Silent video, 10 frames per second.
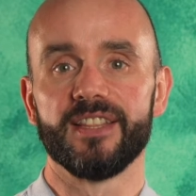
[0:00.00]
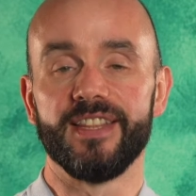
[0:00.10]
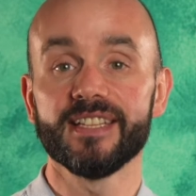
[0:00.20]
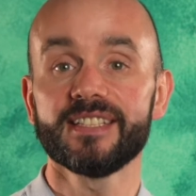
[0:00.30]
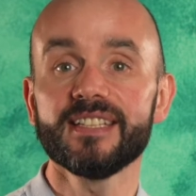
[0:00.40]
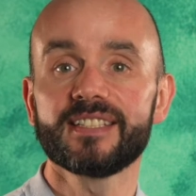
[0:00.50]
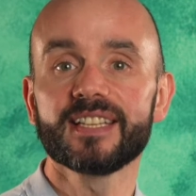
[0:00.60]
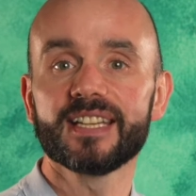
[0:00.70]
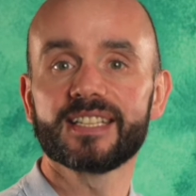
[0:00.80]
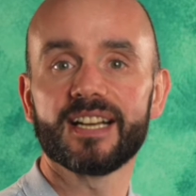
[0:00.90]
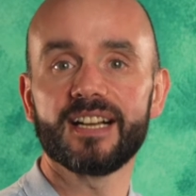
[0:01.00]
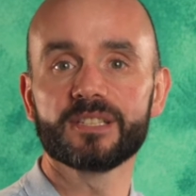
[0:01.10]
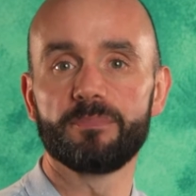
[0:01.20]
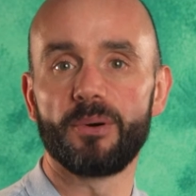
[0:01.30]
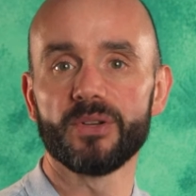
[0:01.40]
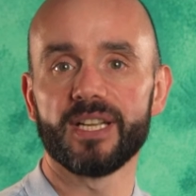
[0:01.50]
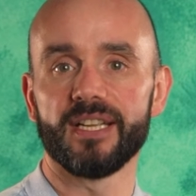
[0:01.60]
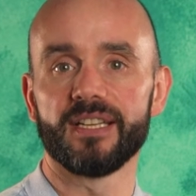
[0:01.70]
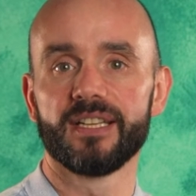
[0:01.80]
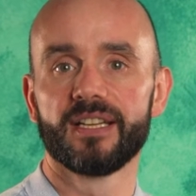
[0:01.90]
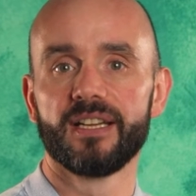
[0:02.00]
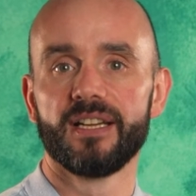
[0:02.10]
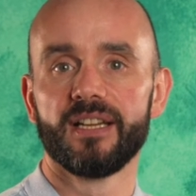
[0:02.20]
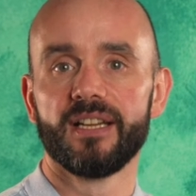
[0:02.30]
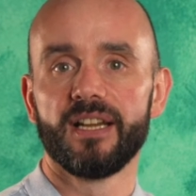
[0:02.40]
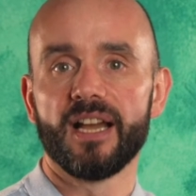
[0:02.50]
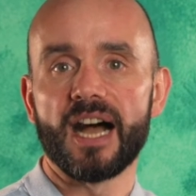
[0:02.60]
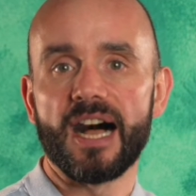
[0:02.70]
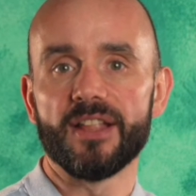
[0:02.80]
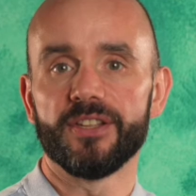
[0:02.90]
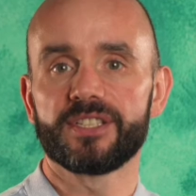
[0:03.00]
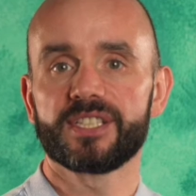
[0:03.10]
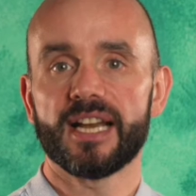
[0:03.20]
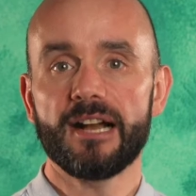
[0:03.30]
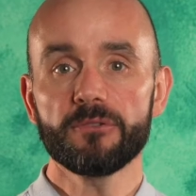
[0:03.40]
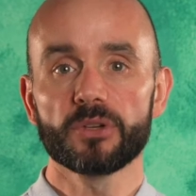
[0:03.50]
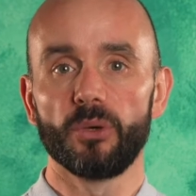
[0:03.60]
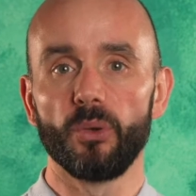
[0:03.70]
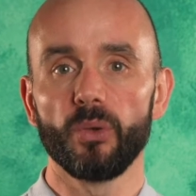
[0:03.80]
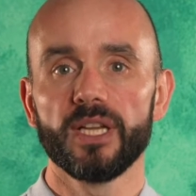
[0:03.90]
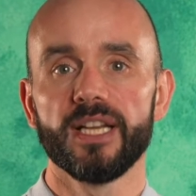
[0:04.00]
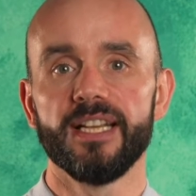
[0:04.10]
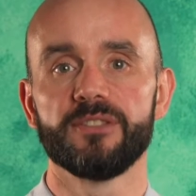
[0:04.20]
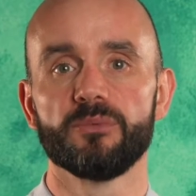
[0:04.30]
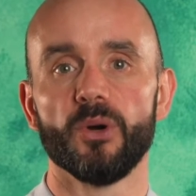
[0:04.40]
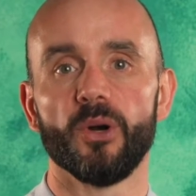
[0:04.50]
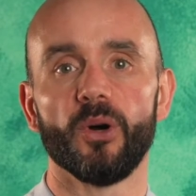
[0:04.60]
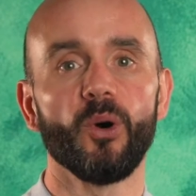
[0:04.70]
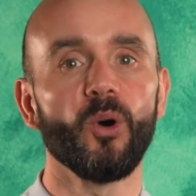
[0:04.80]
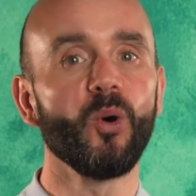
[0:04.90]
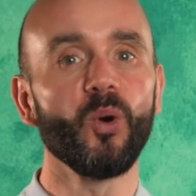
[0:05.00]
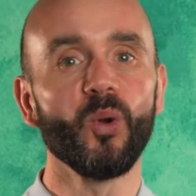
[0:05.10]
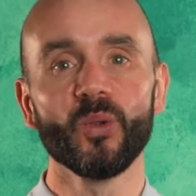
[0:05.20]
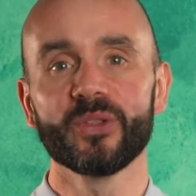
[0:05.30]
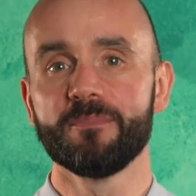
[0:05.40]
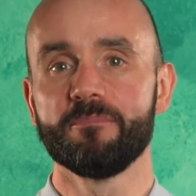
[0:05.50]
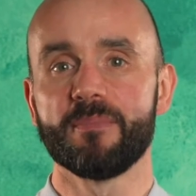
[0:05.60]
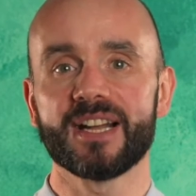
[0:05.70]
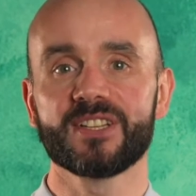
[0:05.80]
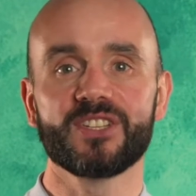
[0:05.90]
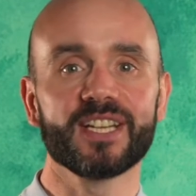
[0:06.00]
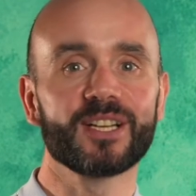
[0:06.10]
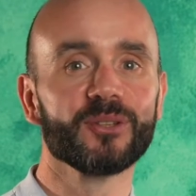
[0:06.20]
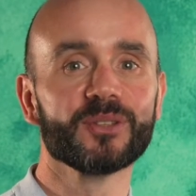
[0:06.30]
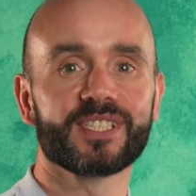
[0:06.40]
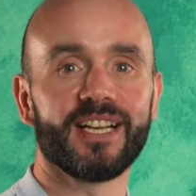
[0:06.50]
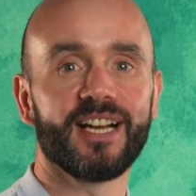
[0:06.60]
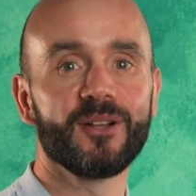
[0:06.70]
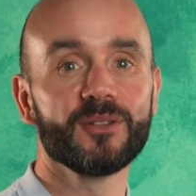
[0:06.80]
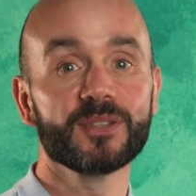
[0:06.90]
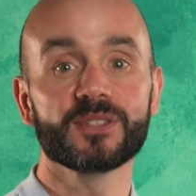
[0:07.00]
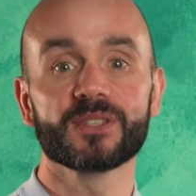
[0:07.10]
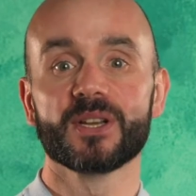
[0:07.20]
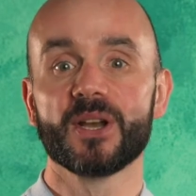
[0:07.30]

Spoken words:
This is the guitar's body, and the sound hole is where all the magical sounds